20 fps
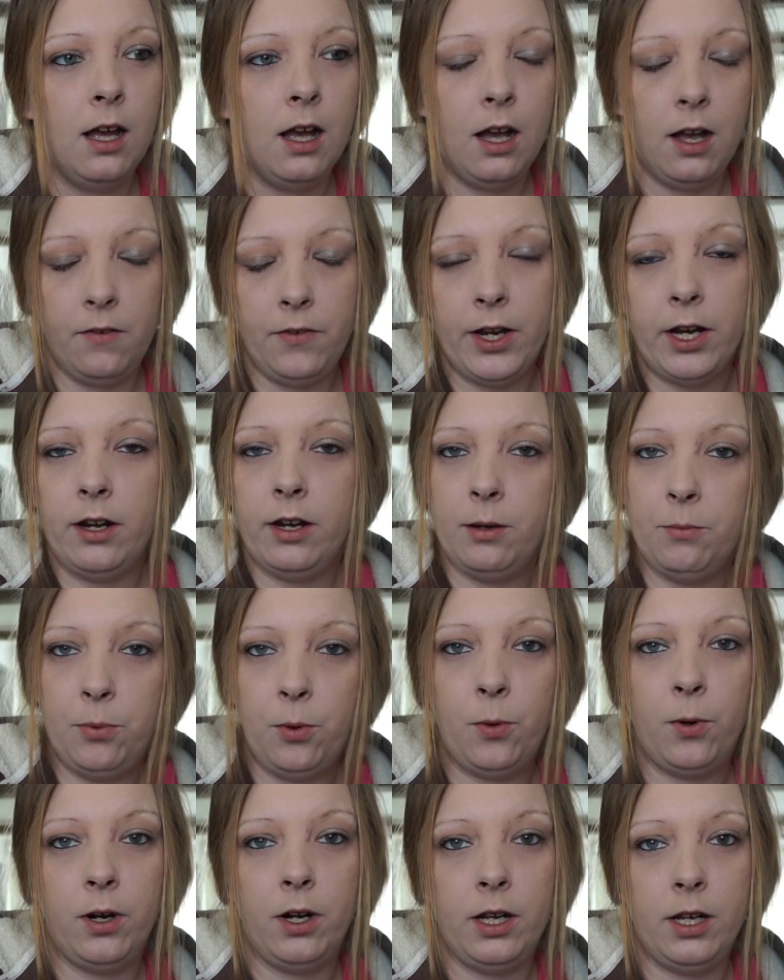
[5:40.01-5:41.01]
a very
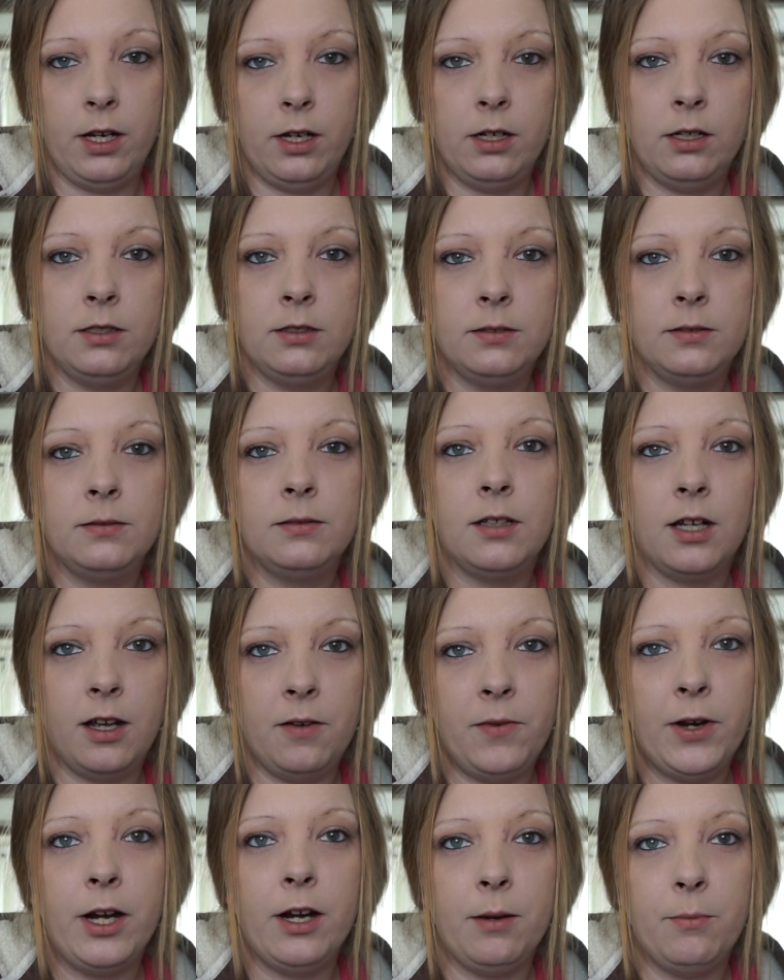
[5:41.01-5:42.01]
important, a
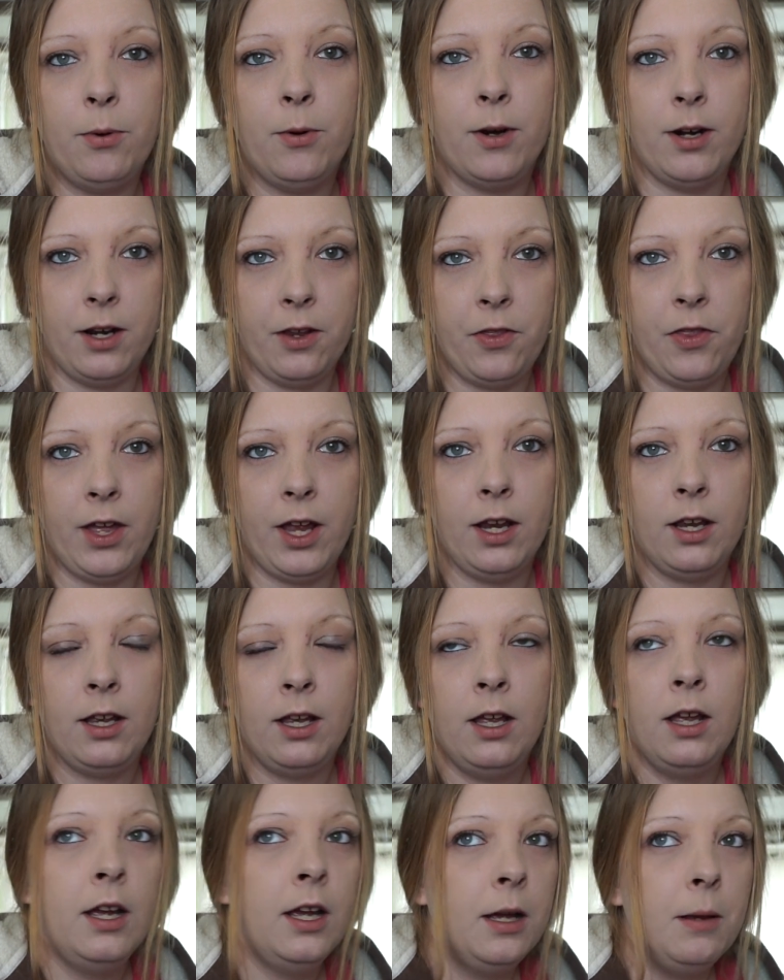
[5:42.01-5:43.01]
very important thing.
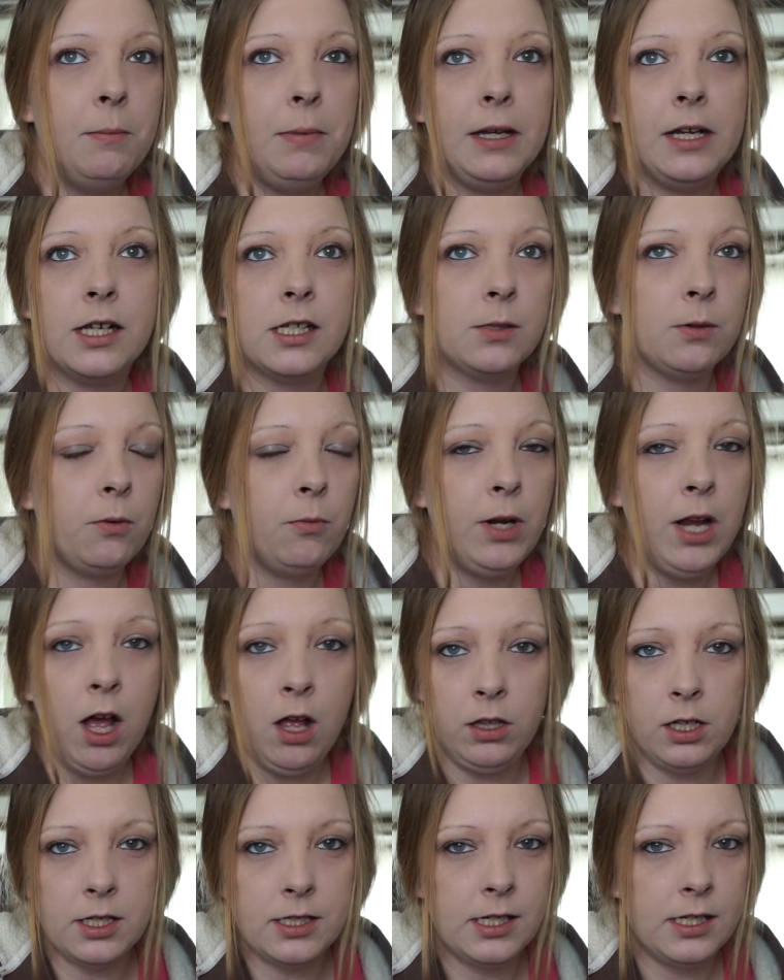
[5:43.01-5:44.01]
Because when we
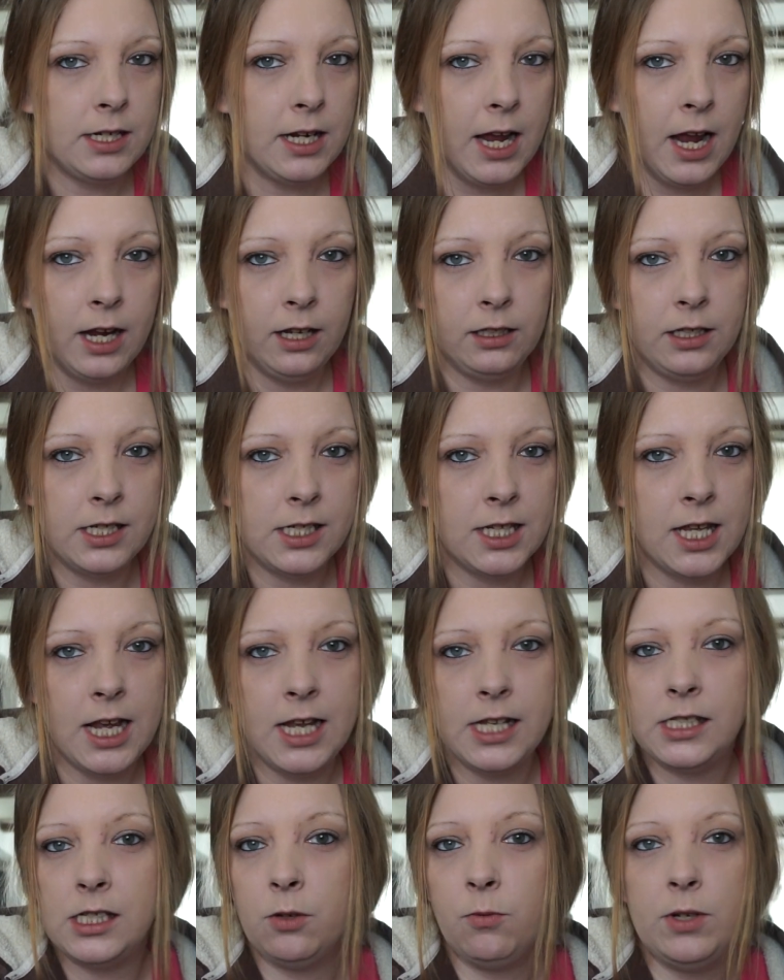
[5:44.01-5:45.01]
all looked into Kylie's
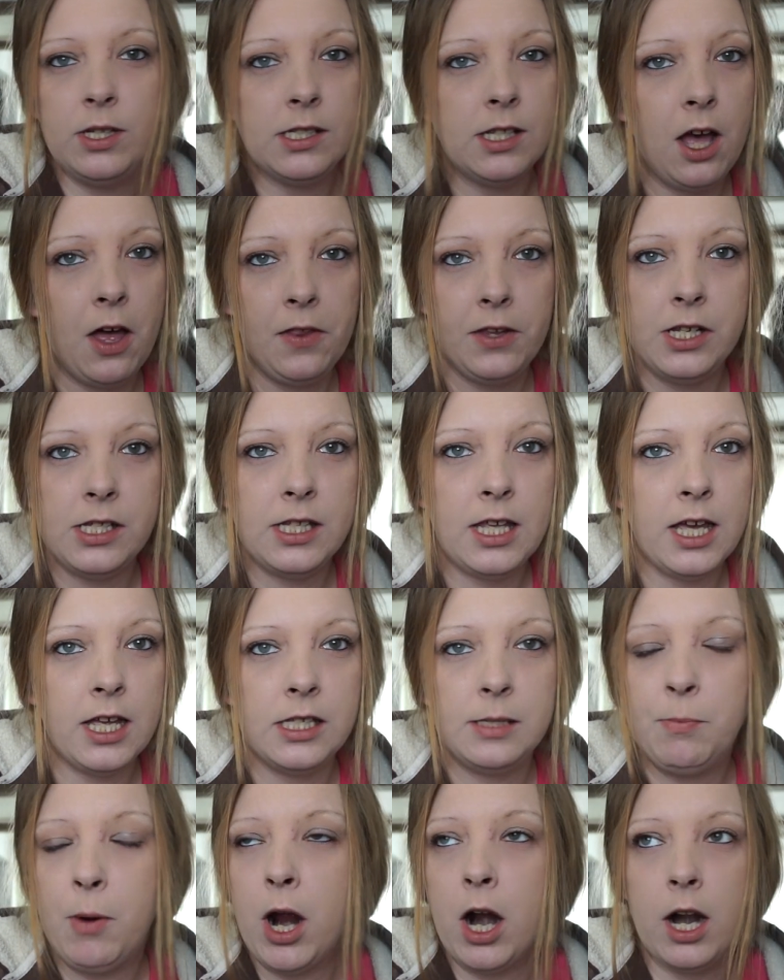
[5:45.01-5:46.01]
case and we saw these
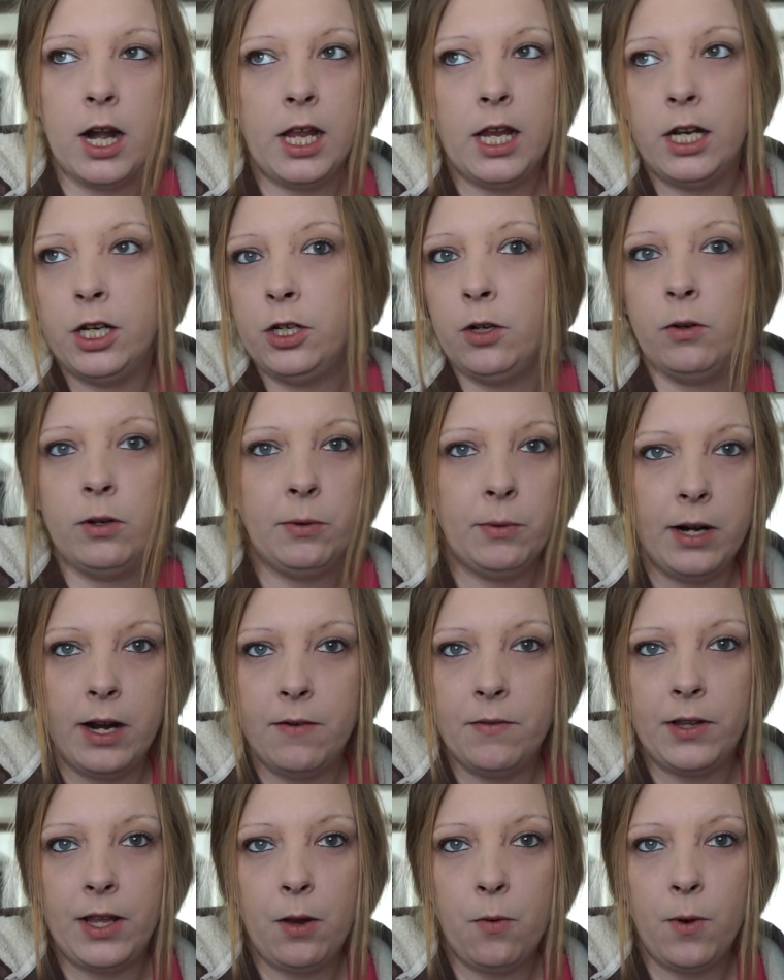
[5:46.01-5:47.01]
kids partying, doing
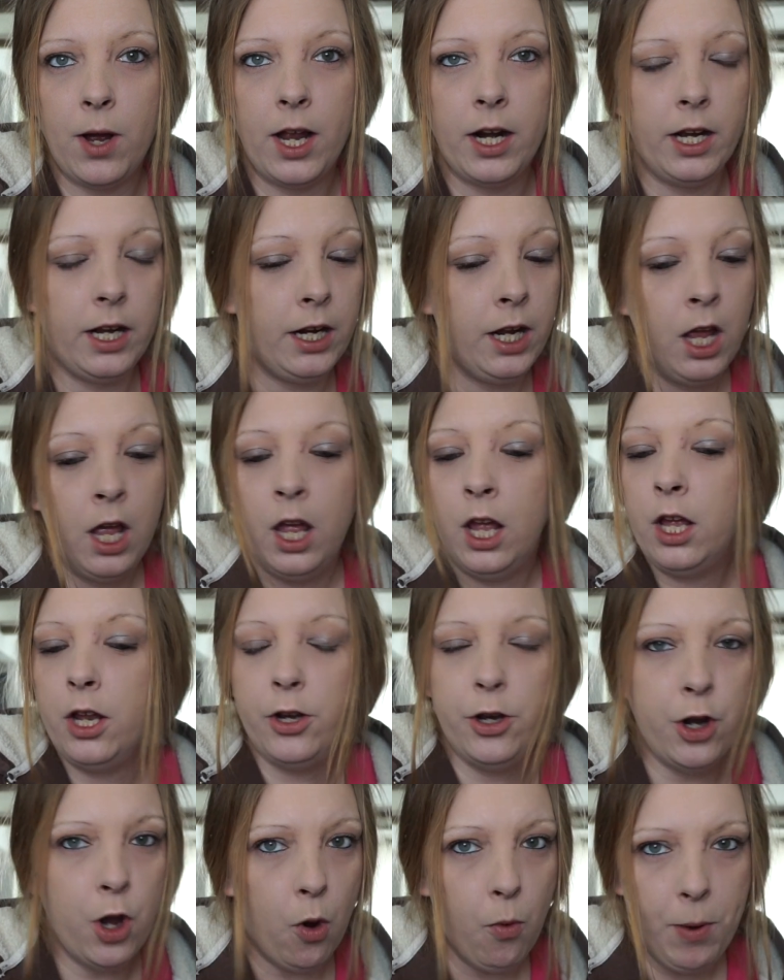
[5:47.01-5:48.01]
whatever they wanted,
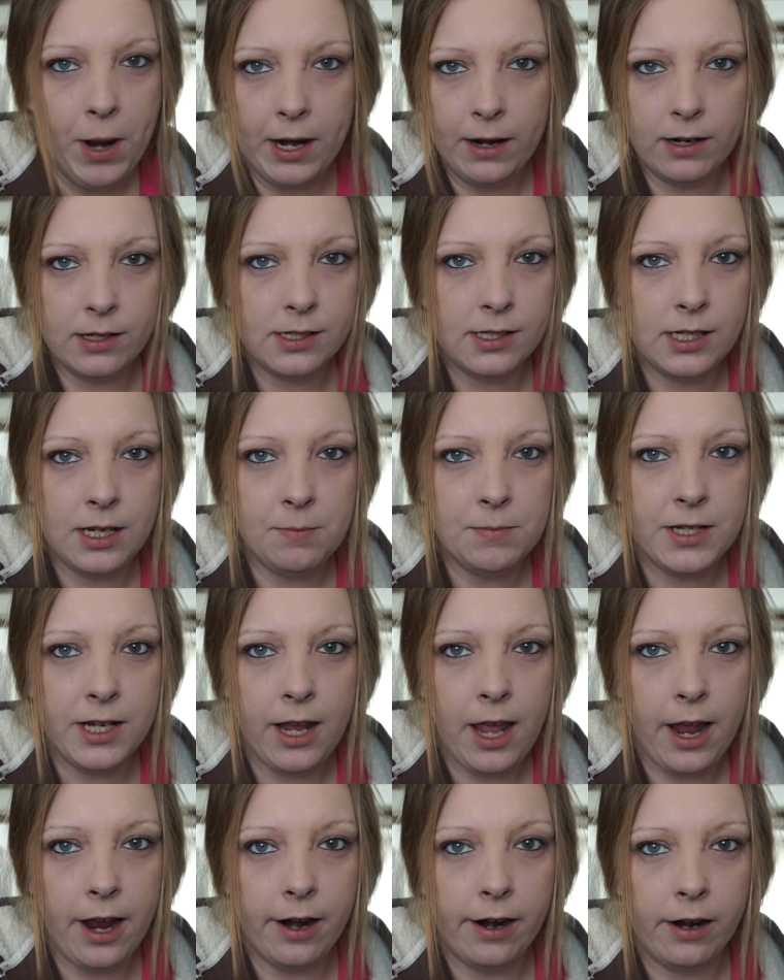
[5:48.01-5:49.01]
no parents seemed to
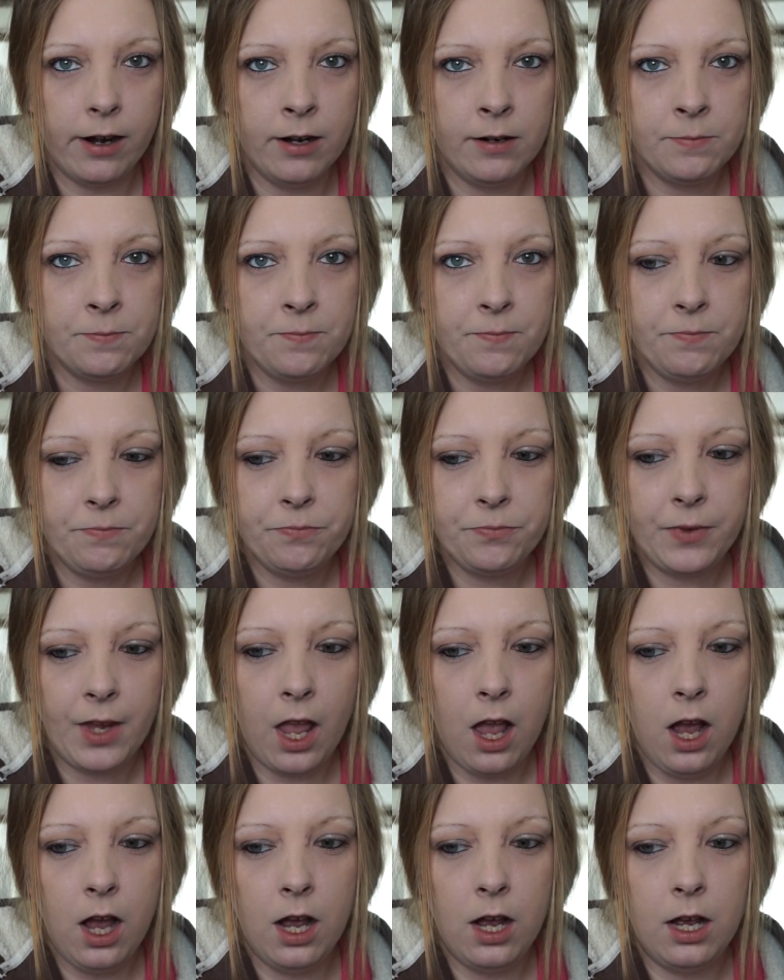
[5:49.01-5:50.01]
care.
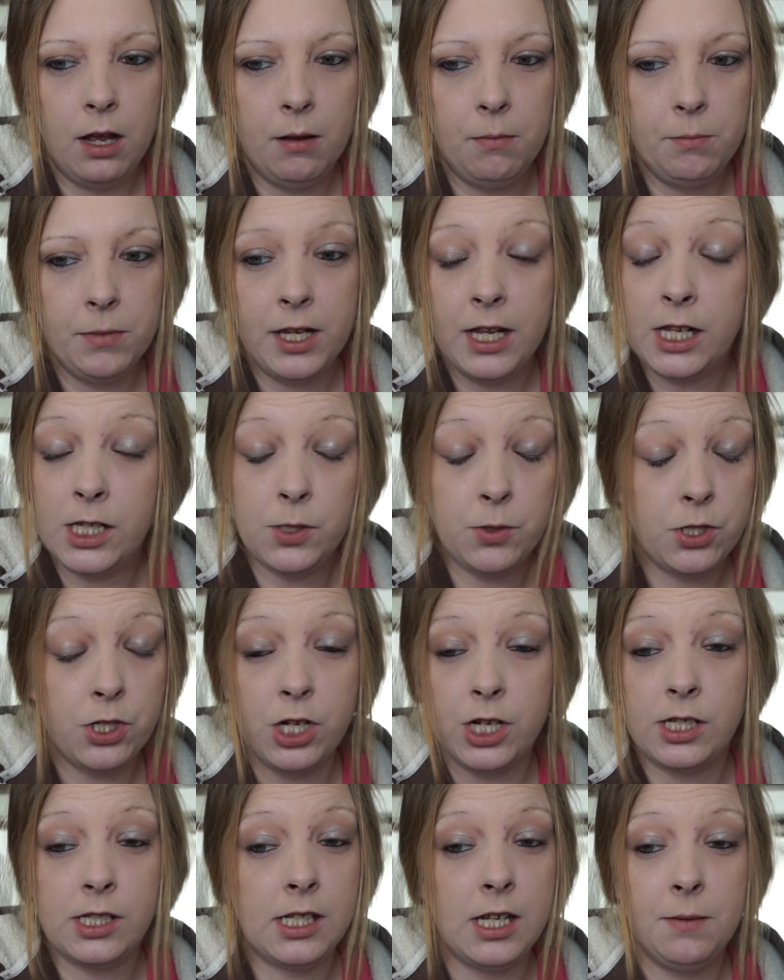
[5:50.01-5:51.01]
Um, kids
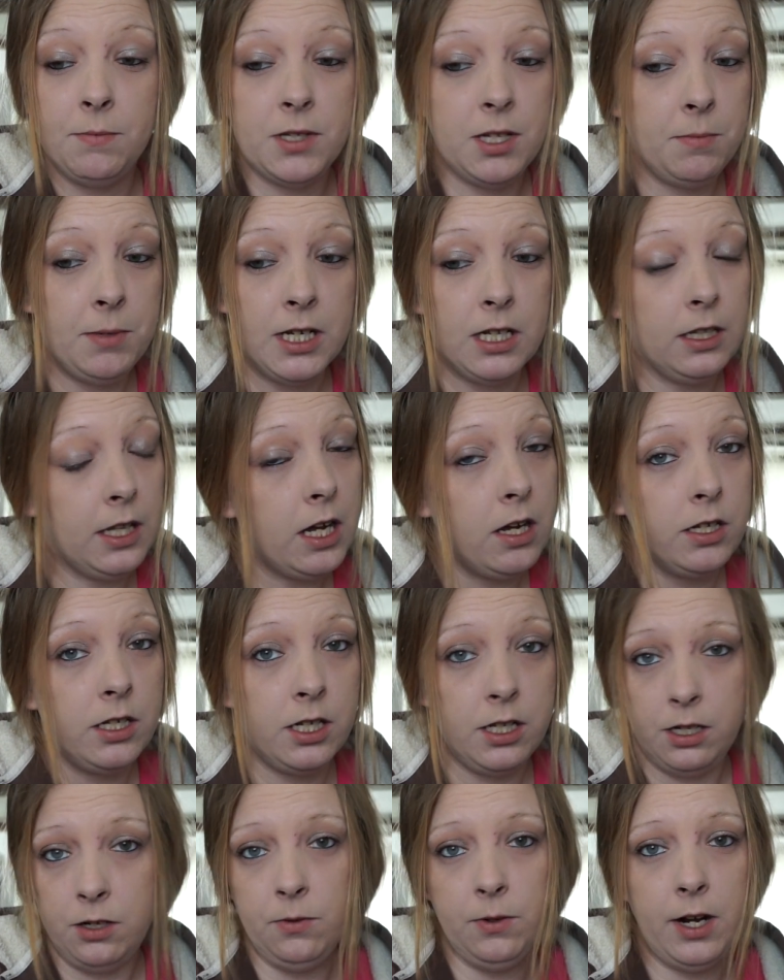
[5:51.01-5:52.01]
just seemed to be allowed to
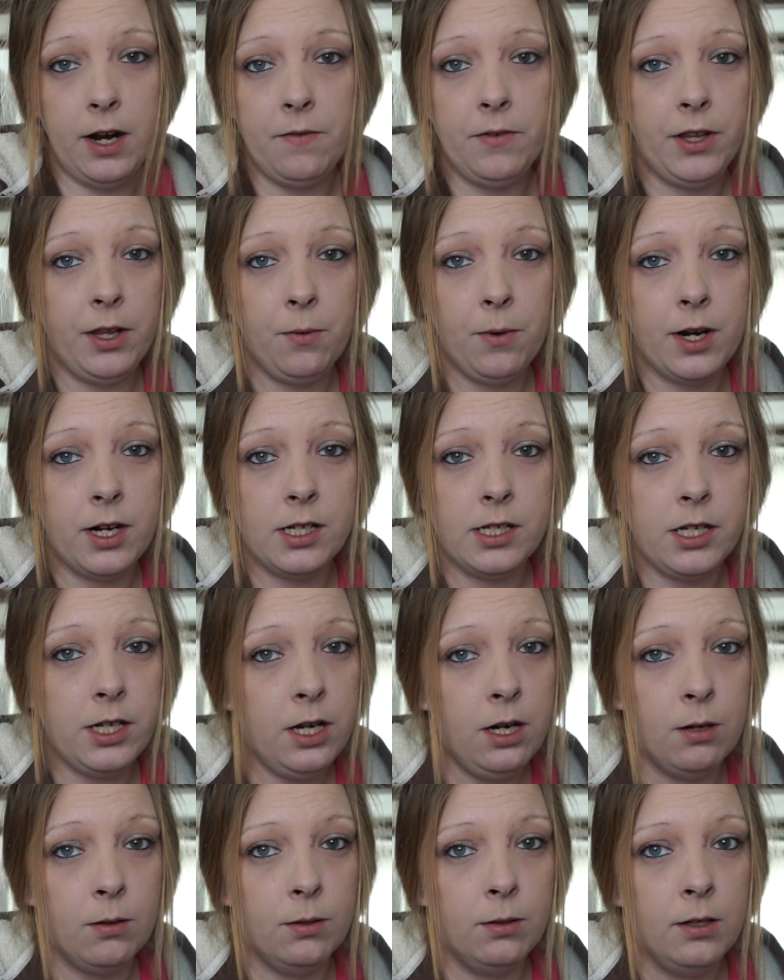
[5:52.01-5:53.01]
do whatever they wanted to
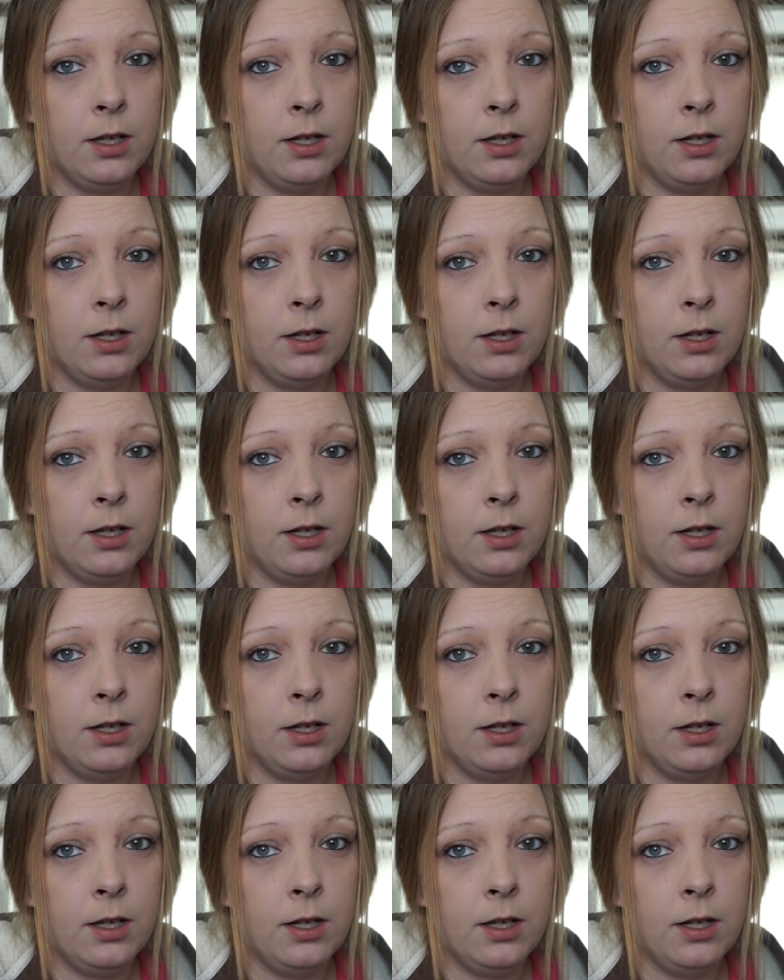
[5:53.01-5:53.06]
do.